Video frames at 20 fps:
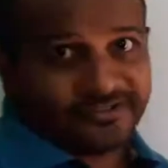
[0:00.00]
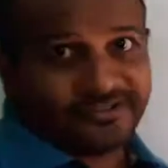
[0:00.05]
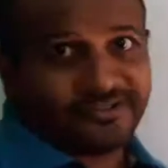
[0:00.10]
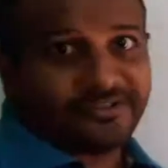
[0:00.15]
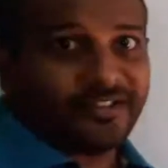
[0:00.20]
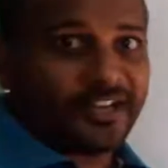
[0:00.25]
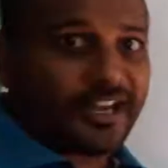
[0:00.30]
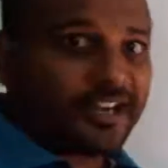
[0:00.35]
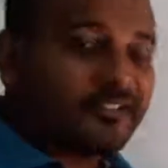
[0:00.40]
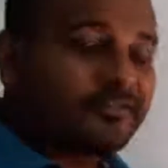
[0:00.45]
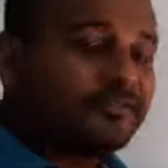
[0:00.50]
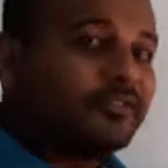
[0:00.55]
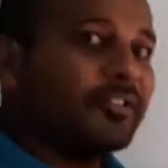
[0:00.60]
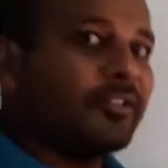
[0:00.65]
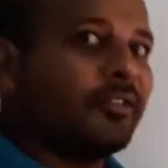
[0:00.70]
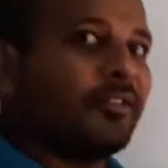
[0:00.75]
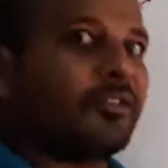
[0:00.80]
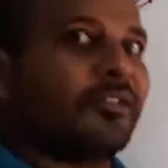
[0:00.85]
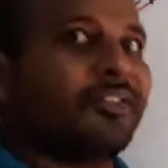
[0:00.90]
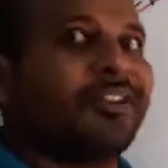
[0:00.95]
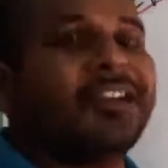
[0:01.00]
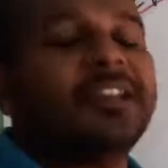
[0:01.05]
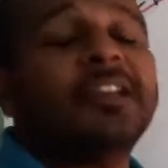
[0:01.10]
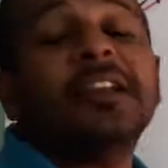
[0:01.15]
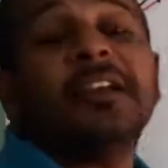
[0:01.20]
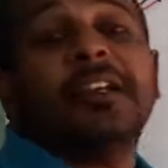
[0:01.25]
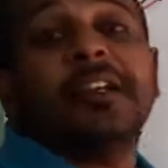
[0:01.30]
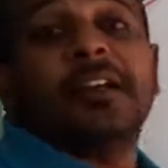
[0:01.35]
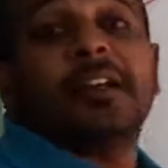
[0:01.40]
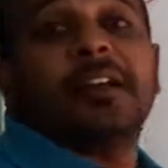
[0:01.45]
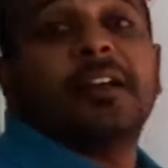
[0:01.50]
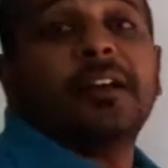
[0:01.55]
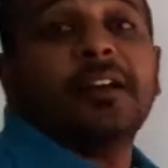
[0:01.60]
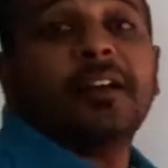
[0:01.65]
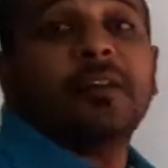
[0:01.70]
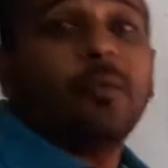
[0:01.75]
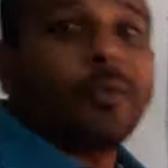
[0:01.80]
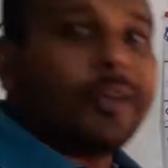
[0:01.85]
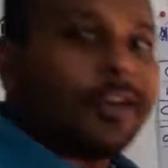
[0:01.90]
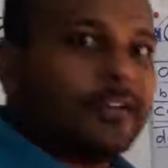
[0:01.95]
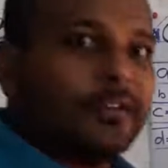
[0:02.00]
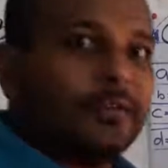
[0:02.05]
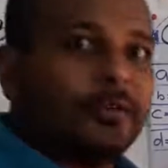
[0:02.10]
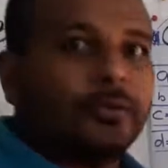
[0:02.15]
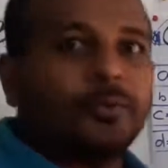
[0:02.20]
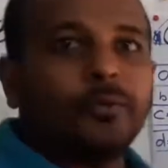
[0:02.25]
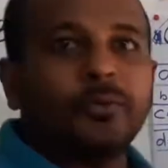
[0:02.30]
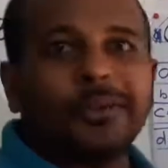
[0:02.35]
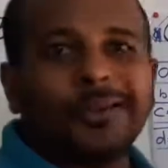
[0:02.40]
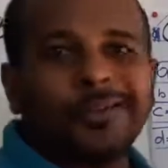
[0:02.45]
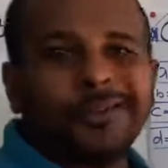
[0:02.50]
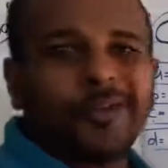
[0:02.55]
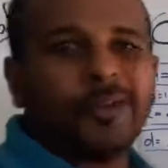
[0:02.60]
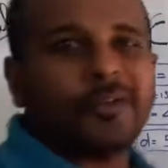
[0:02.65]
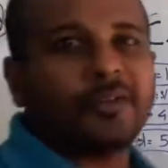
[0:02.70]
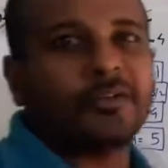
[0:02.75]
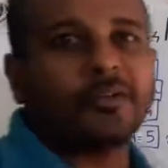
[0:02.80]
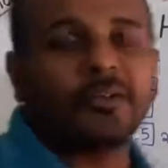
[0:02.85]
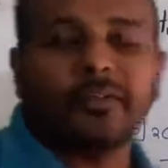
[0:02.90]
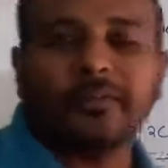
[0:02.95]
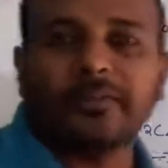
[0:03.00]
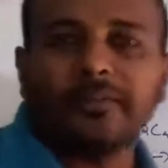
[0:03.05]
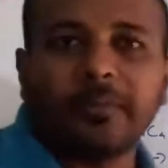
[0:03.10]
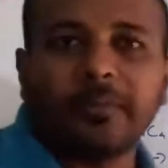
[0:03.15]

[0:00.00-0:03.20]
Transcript: In that we already went through a lots of